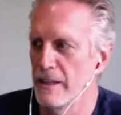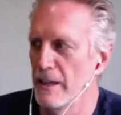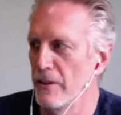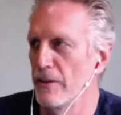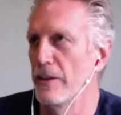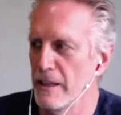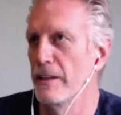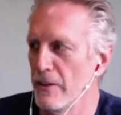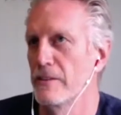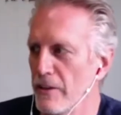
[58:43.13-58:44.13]
the other thing
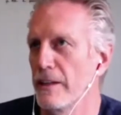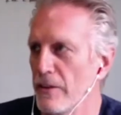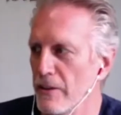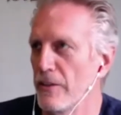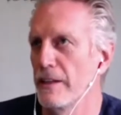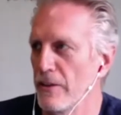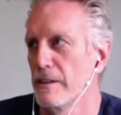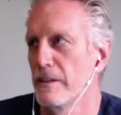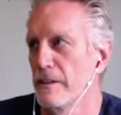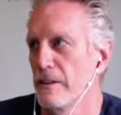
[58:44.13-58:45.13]
that
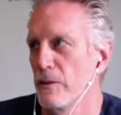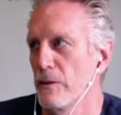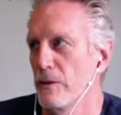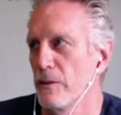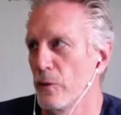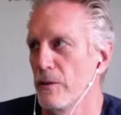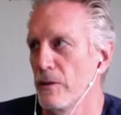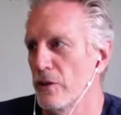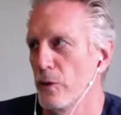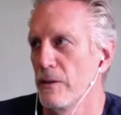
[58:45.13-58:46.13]
you know you're
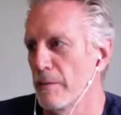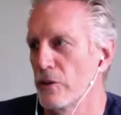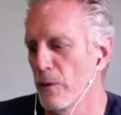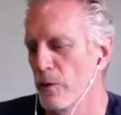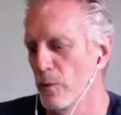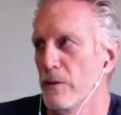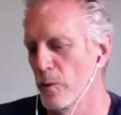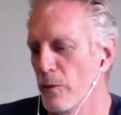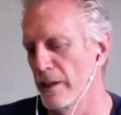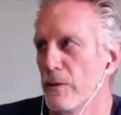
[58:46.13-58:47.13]
talking about when, when
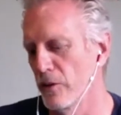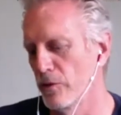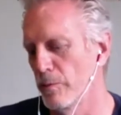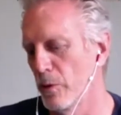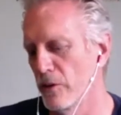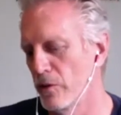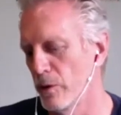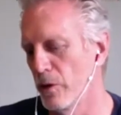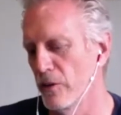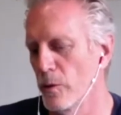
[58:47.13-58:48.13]
we're at those points
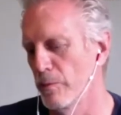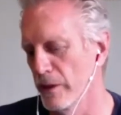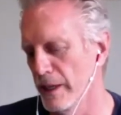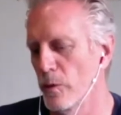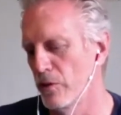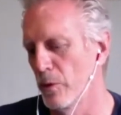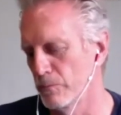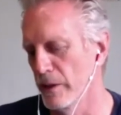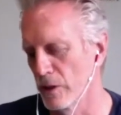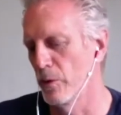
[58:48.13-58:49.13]
where we feel like
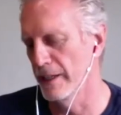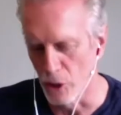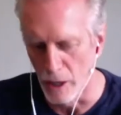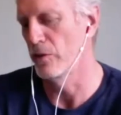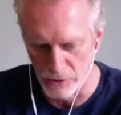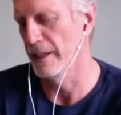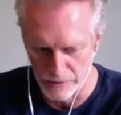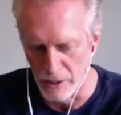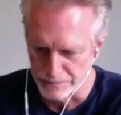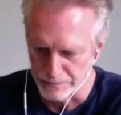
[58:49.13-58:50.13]
we're a little lost
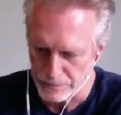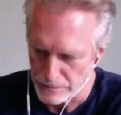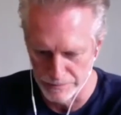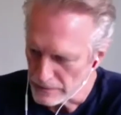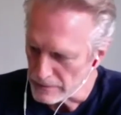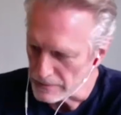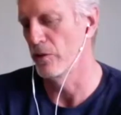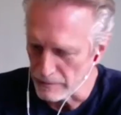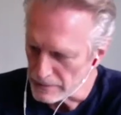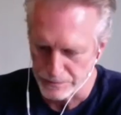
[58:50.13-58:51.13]

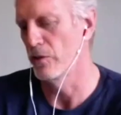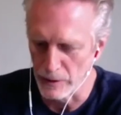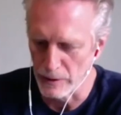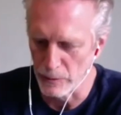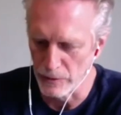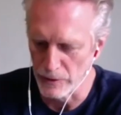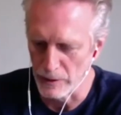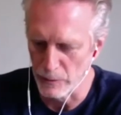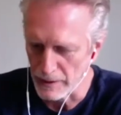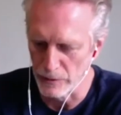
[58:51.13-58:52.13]
and we're, we feel
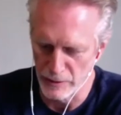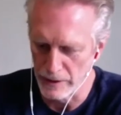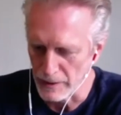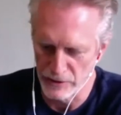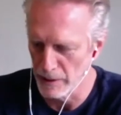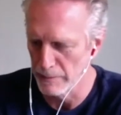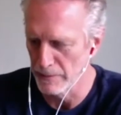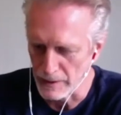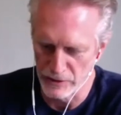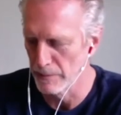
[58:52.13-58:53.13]
like you said maybe we're not
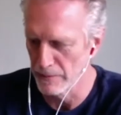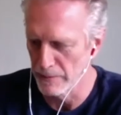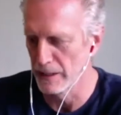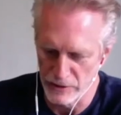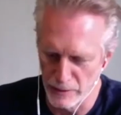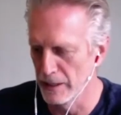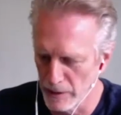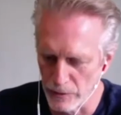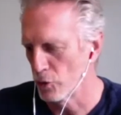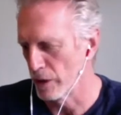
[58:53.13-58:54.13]
making
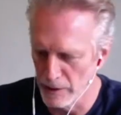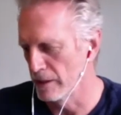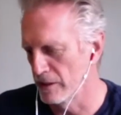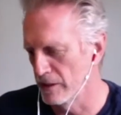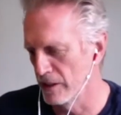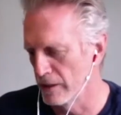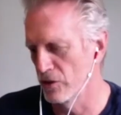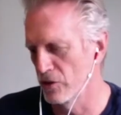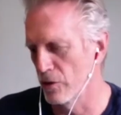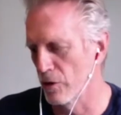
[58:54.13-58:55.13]
great
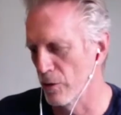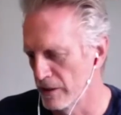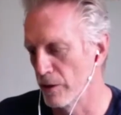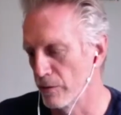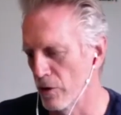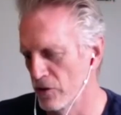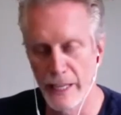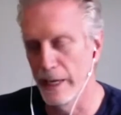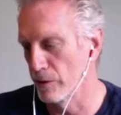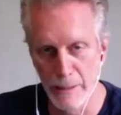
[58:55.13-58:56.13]
decisions or, or we don't really have a
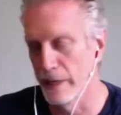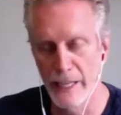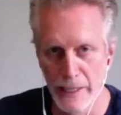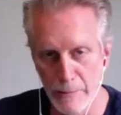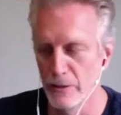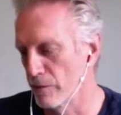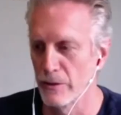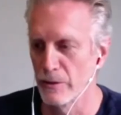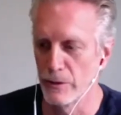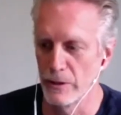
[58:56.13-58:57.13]
game plan or,
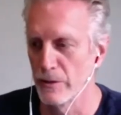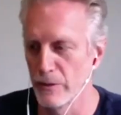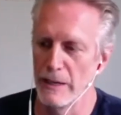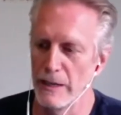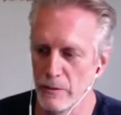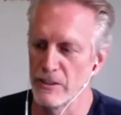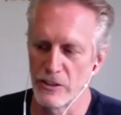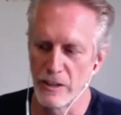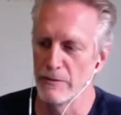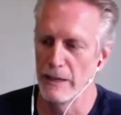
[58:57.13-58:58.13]
or you know we haven't
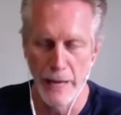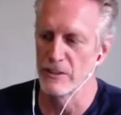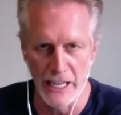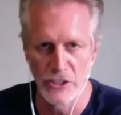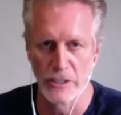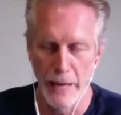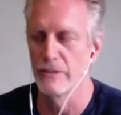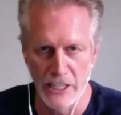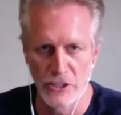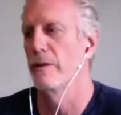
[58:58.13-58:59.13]
discovered a passion
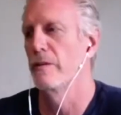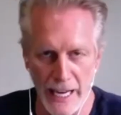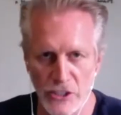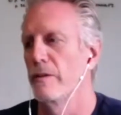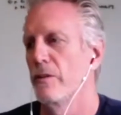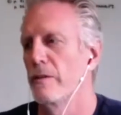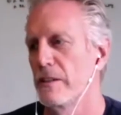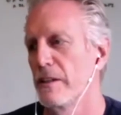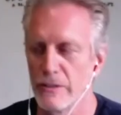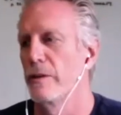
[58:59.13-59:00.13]
or whatever those things
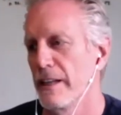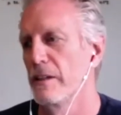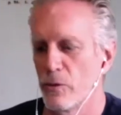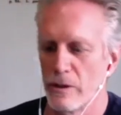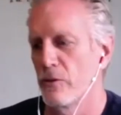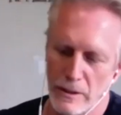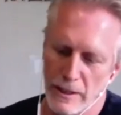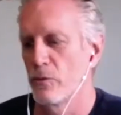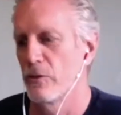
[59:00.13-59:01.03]
that's where and